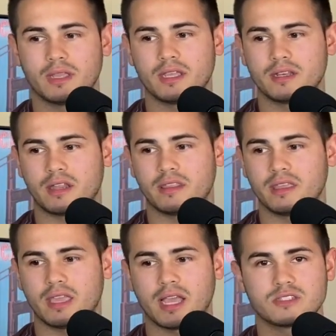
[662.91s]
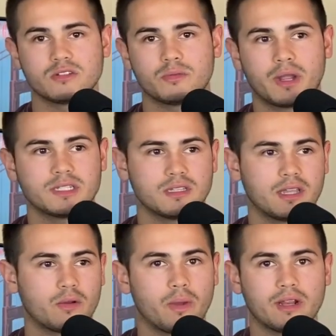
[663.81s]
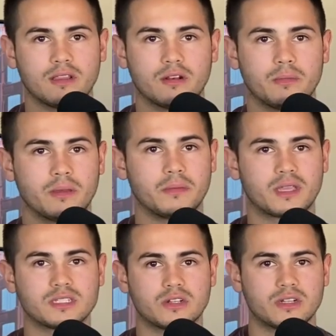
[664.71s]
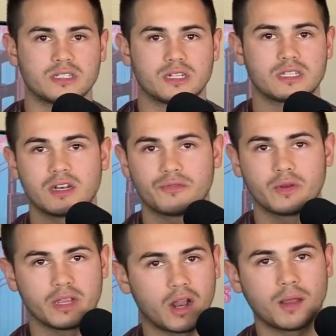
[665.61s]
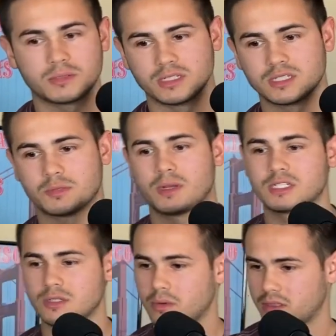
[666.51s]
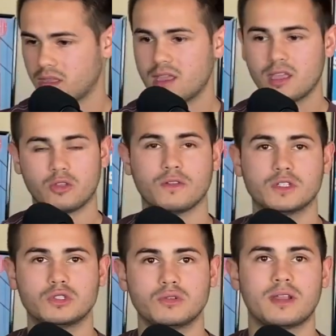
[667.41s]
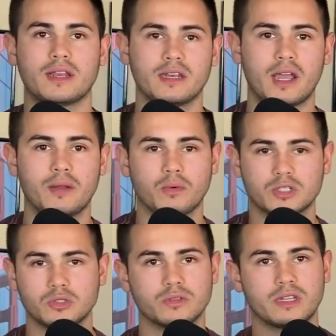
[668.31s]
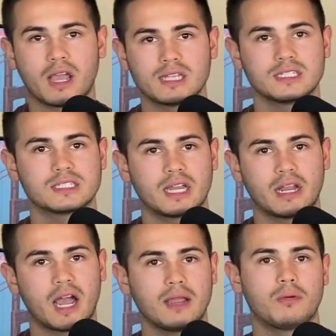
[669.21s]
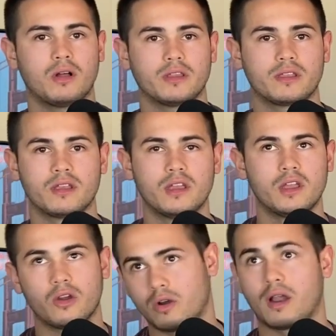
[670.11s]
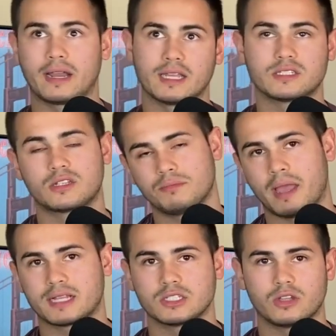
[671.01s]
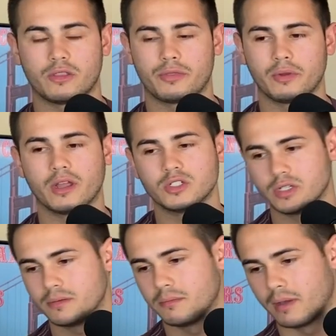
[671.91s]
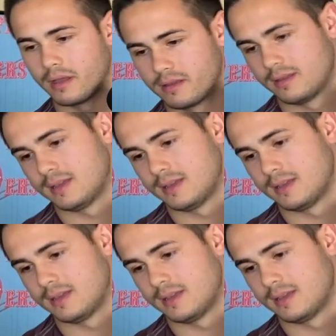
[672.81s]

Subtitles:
And I think he has earned the right to like wait a little bit because there isn't a ton of freaking options, especially with UFC 299, where 2 of the guys he's kind of eyeballing, or I guess Max is on 300, but